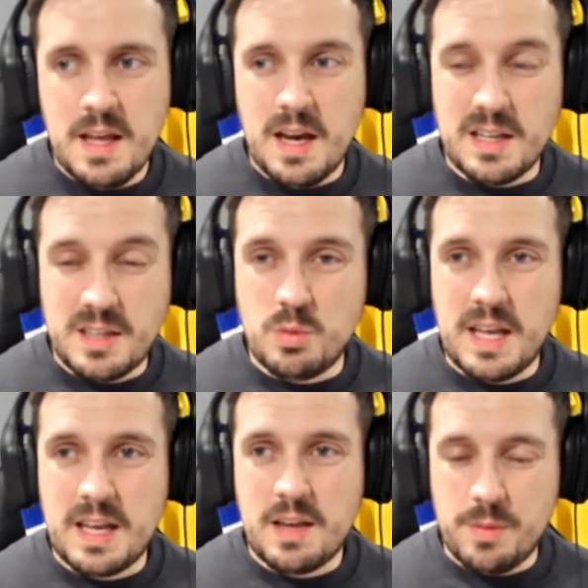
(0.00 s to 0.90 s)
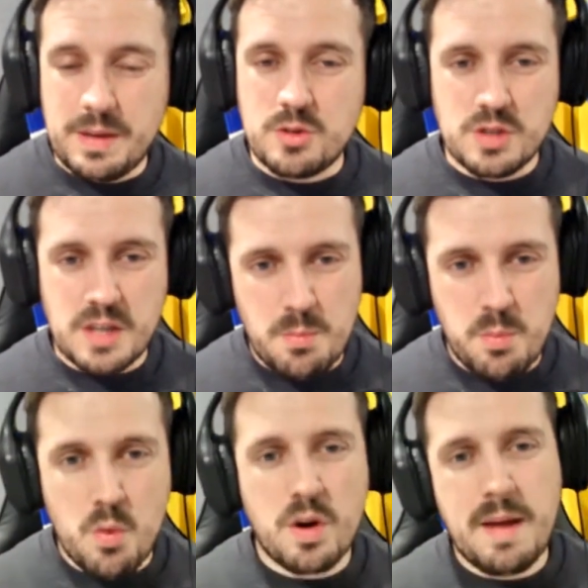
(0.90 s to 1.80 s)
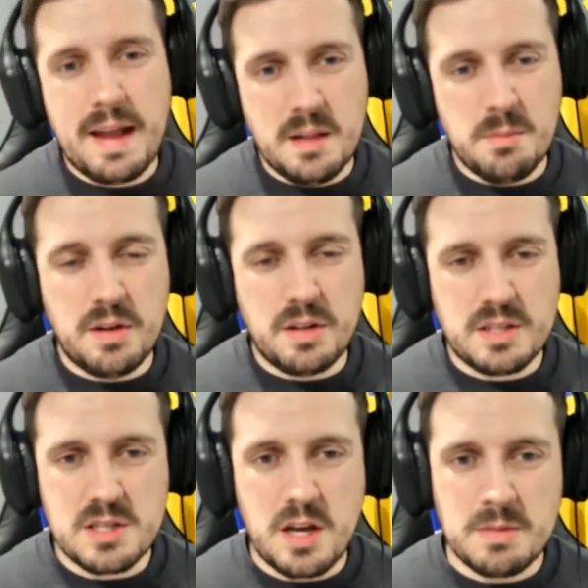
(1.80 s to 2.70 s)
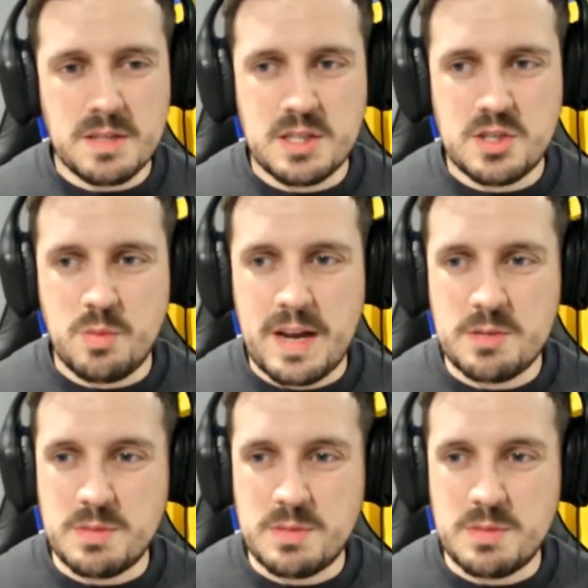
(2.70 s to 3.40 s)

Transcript: And I do think if we can just keep walking away a little bit like the Solomon situation,